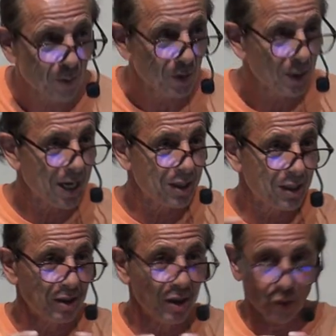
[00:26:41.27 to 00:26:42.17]

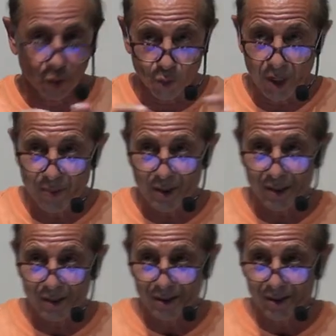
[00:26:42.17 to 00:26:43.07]
realizing the
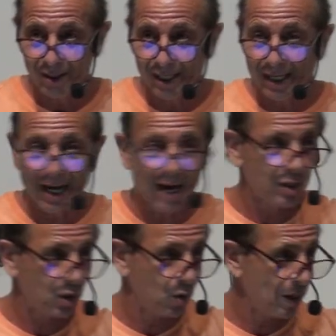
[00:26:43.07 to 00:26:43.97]
reaping and the
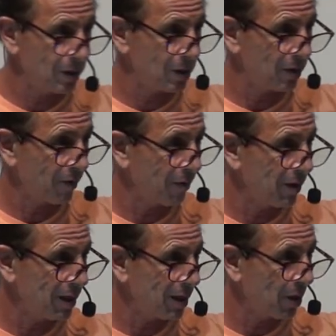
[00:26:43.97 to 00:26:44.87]
consequences of
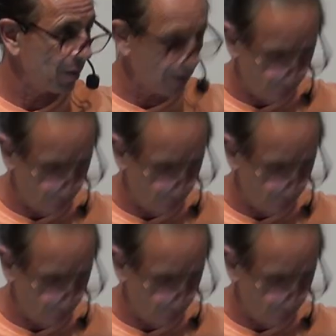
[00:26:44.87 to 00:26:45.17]
everything that we